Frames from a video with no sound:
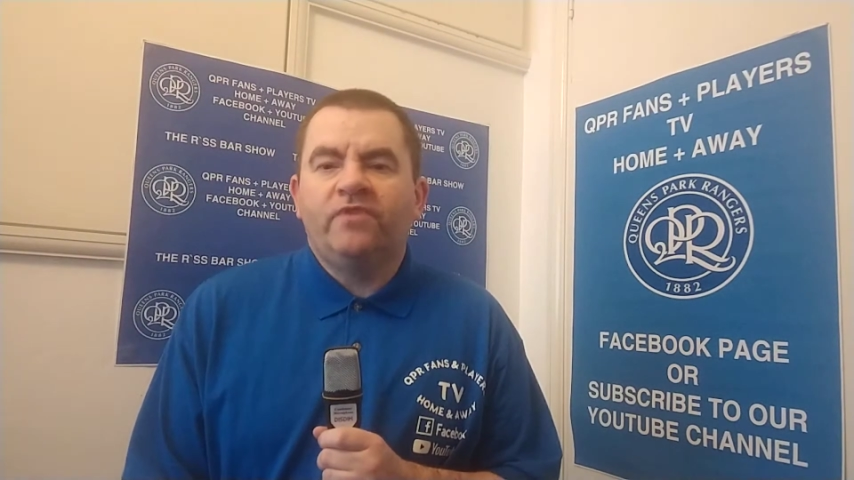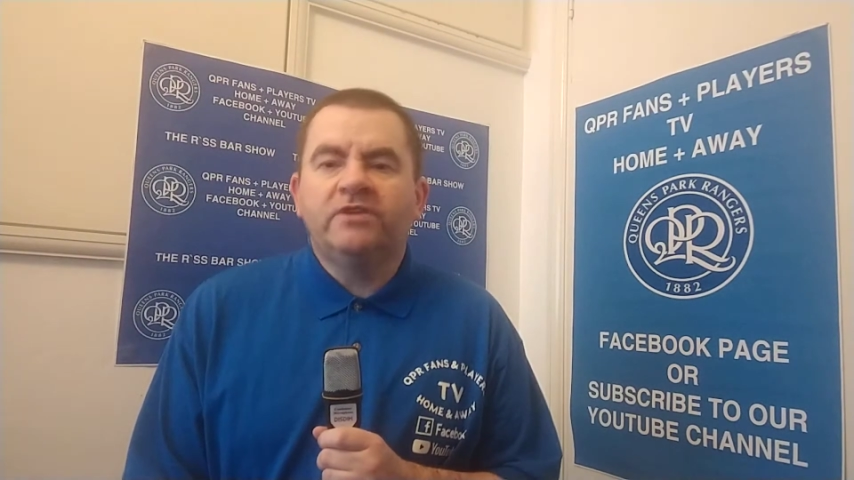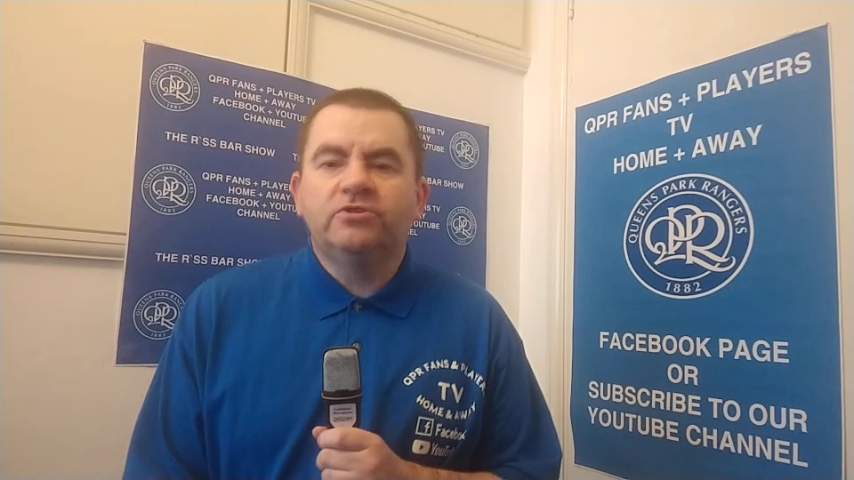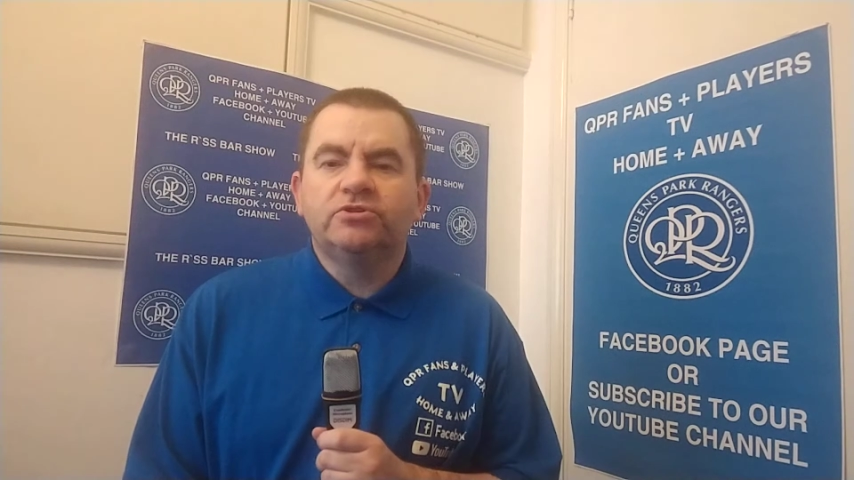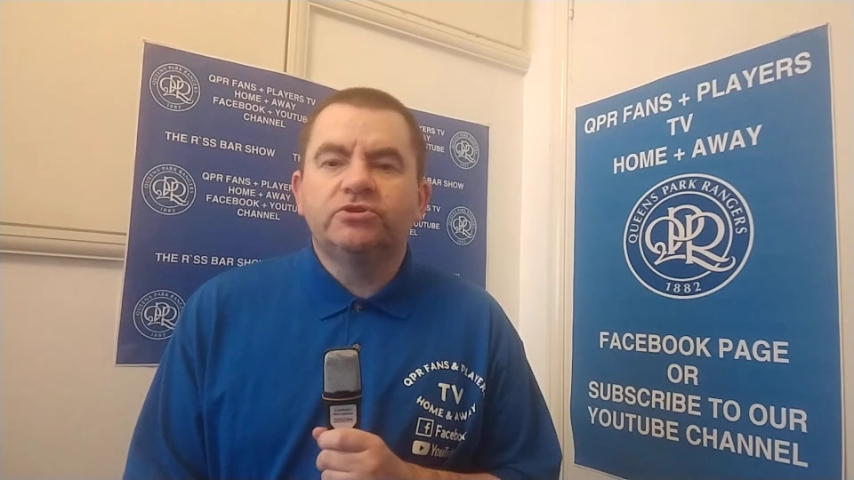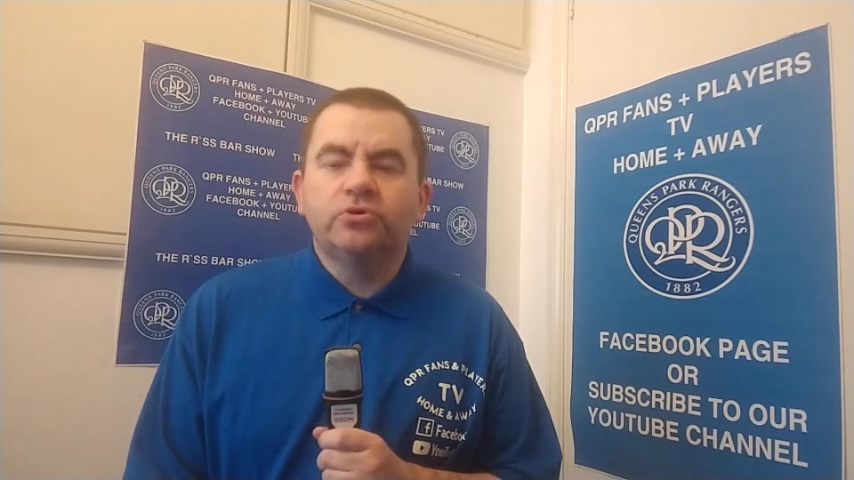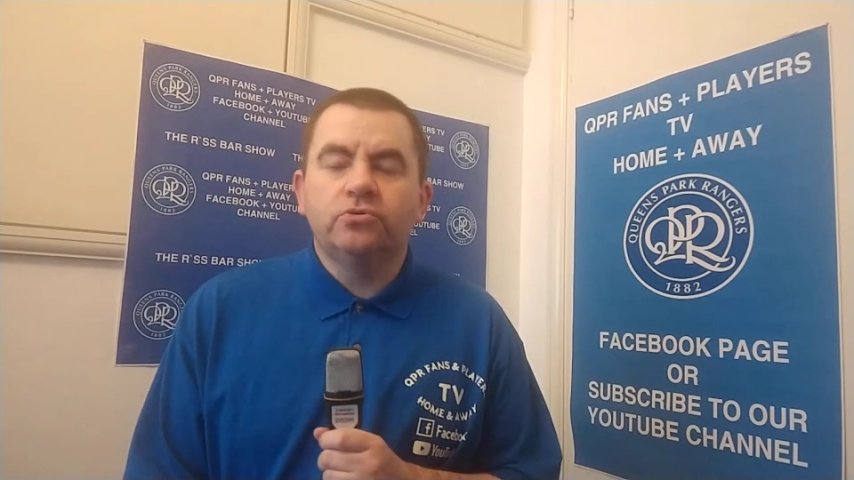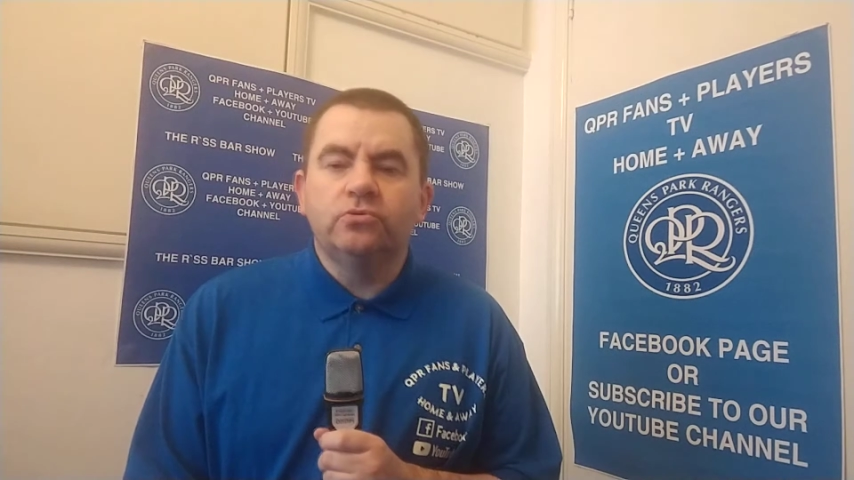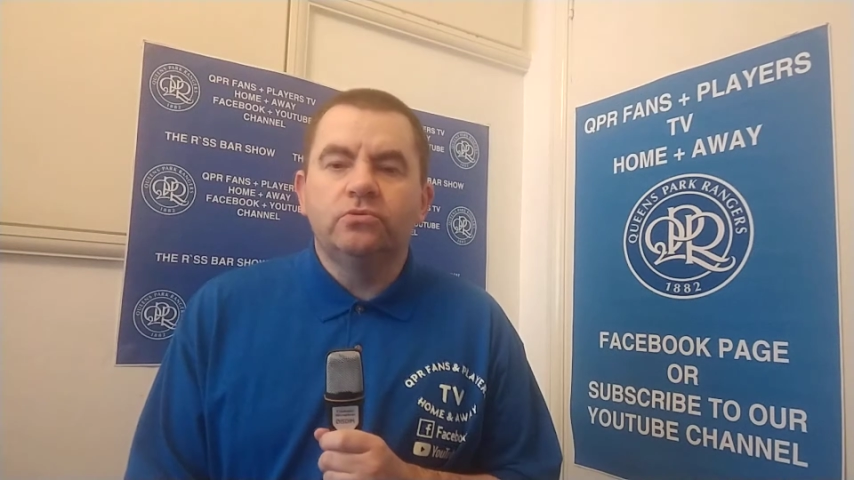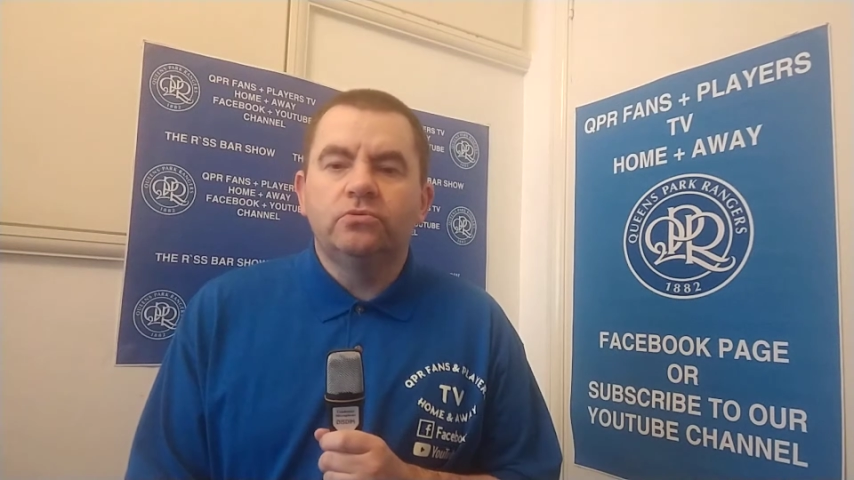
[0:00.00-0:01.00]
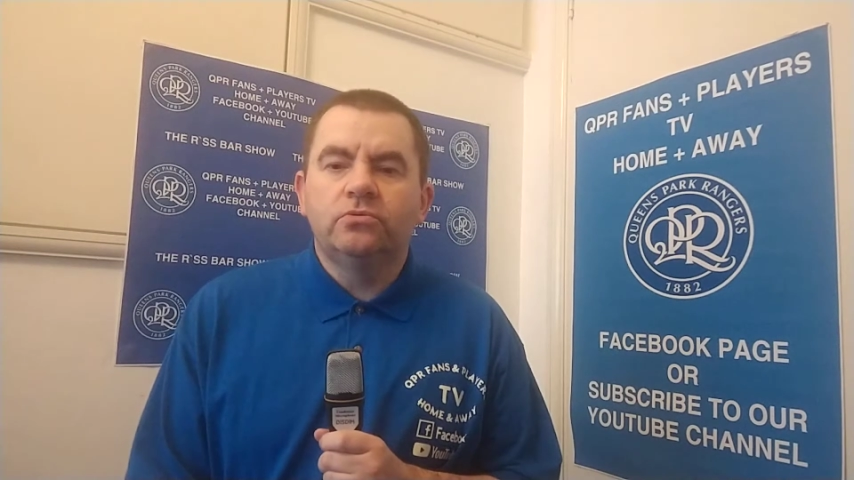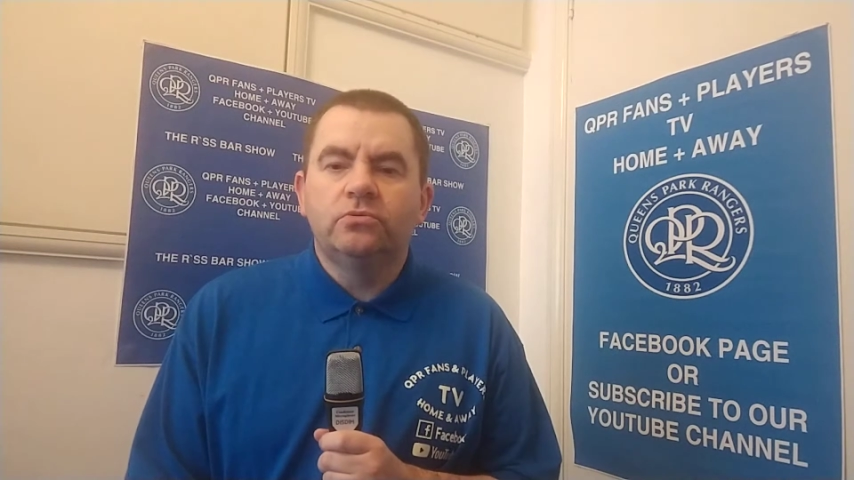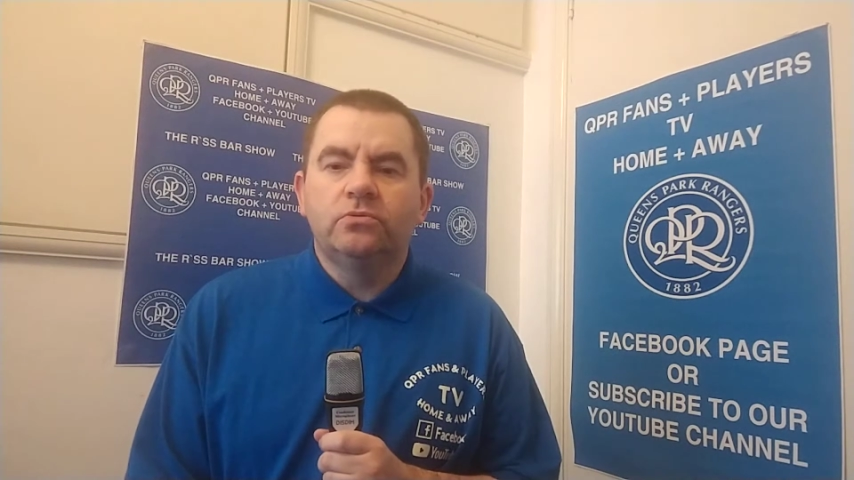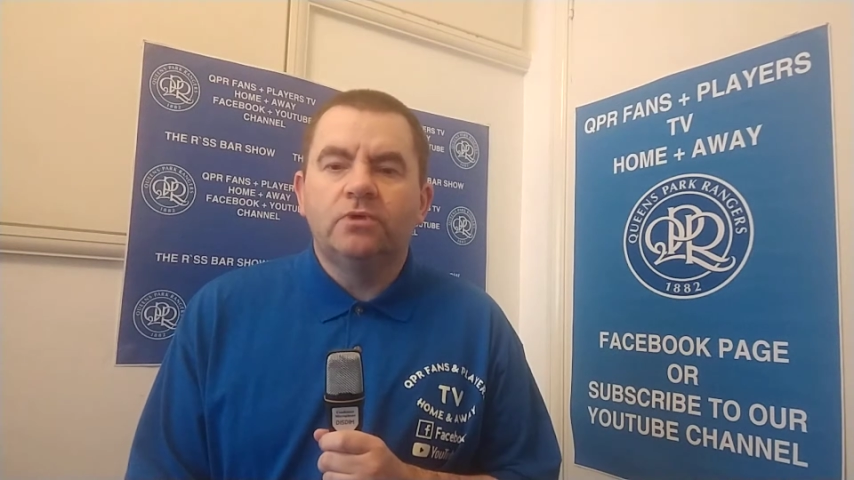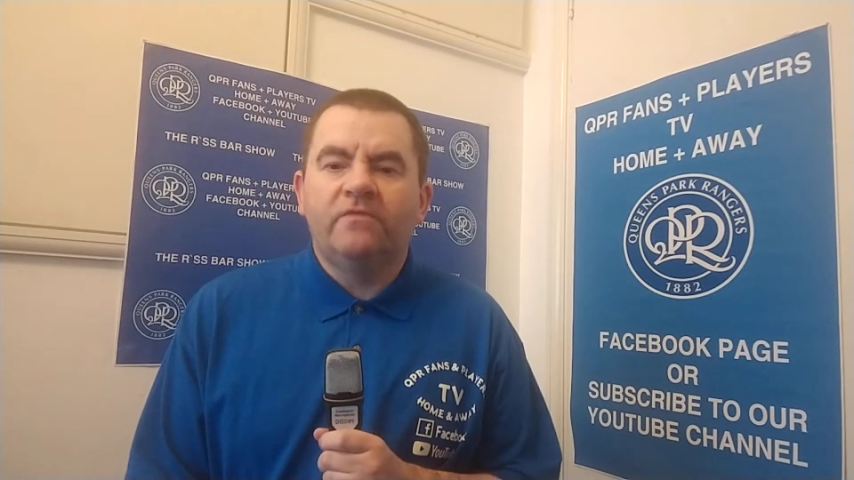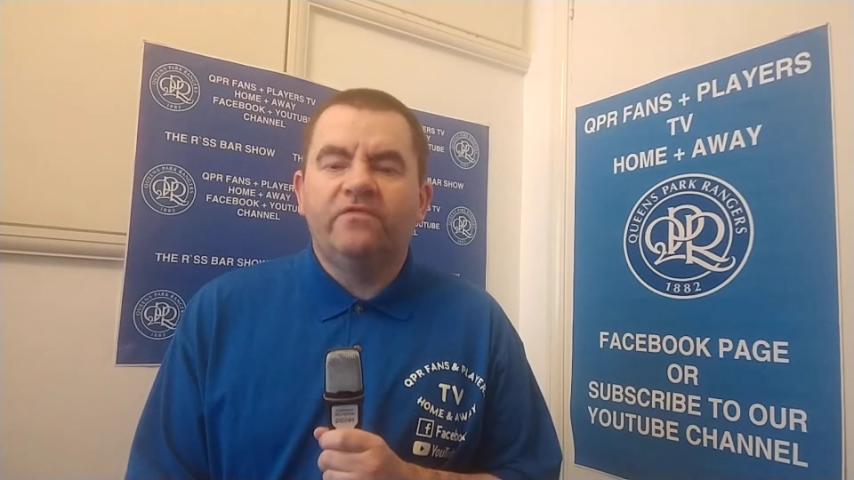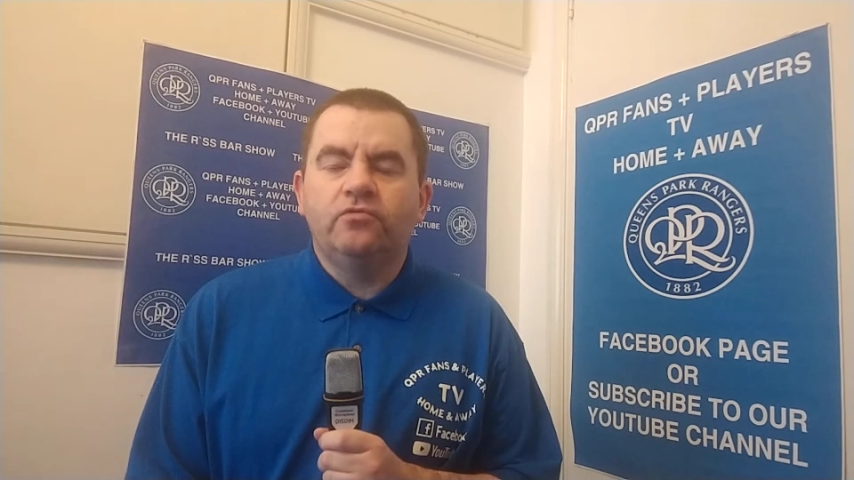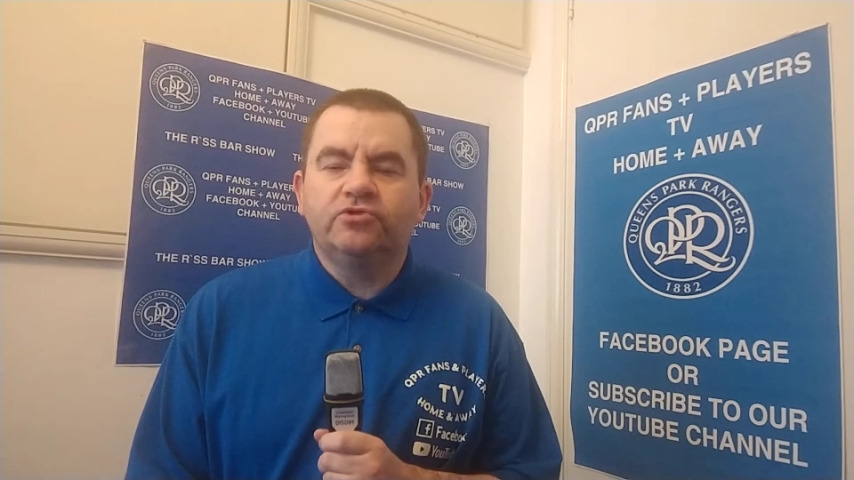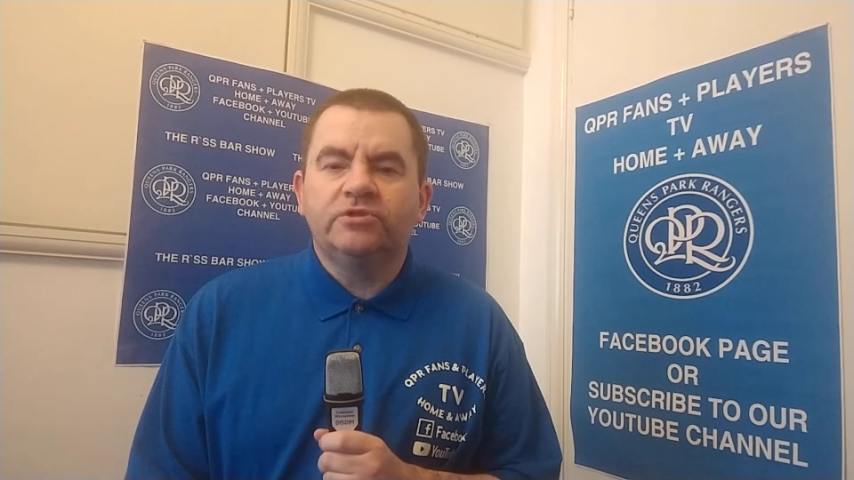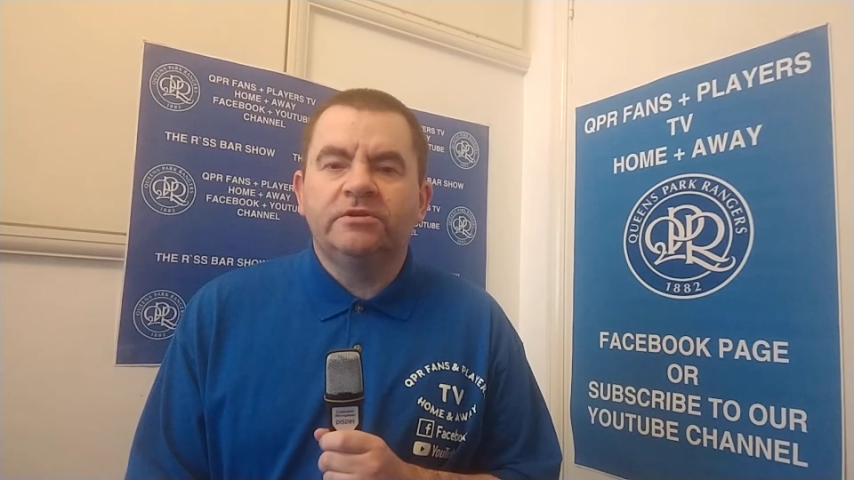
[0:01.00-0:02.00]
Rangers do,
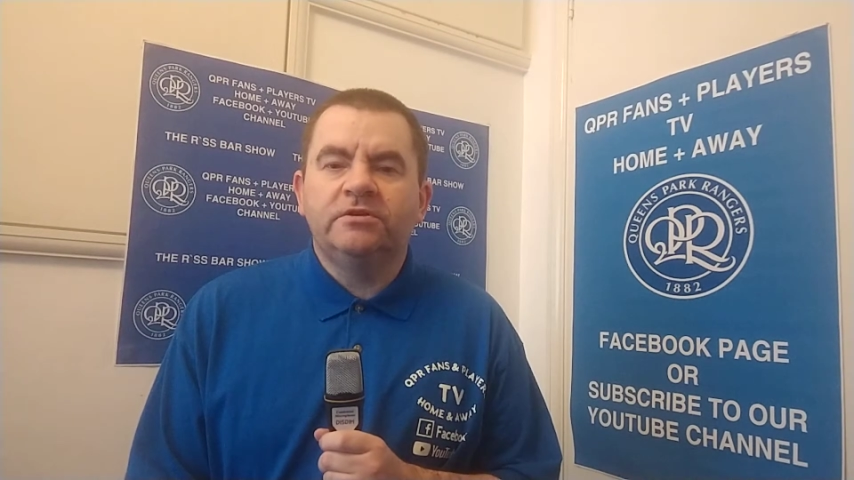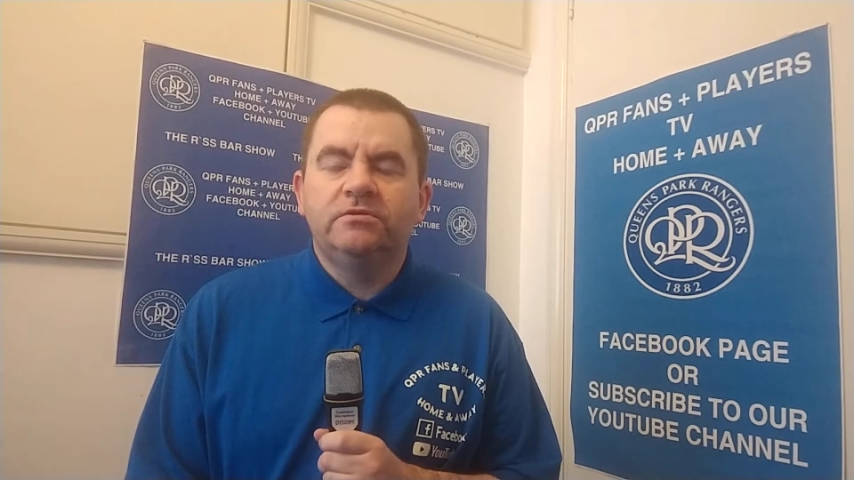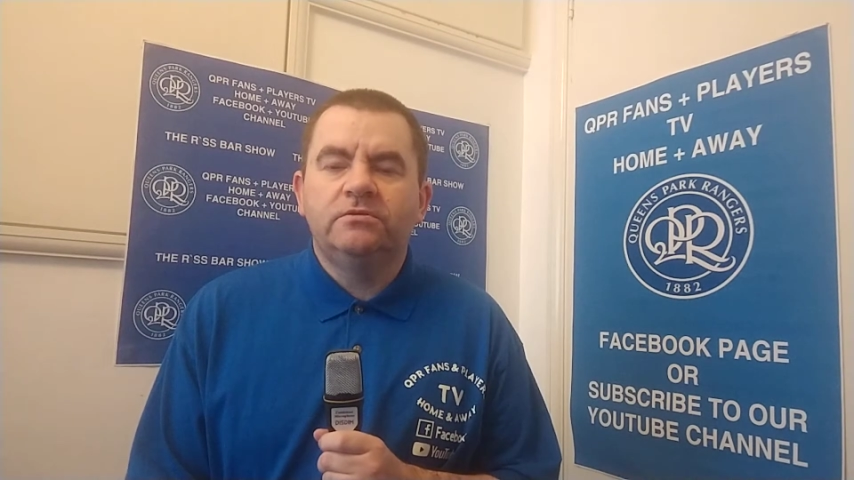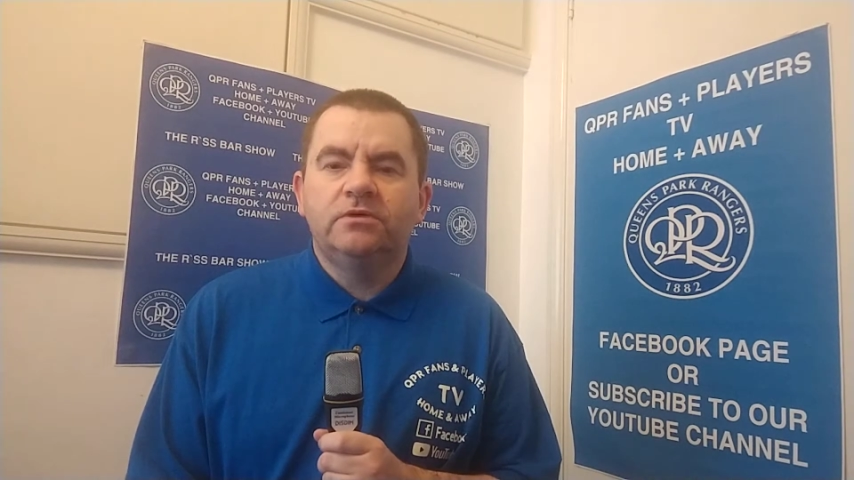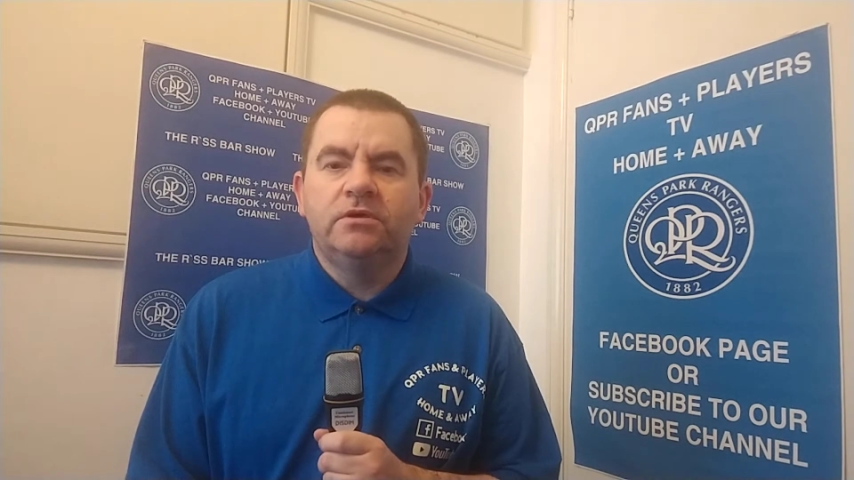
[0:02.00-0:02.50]
unfortunately.